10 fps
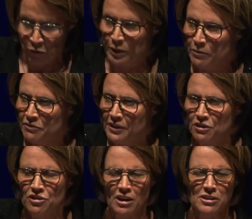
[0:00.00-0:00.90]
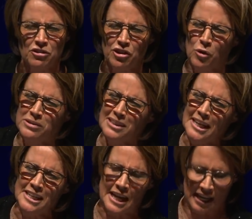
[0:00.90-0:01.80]
We would finish a show
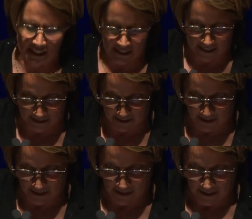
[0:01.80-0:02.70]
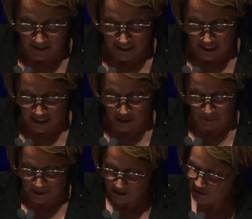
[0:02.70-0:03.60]
late at night,
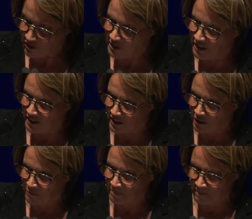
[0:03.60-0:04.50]
and Billie Jean King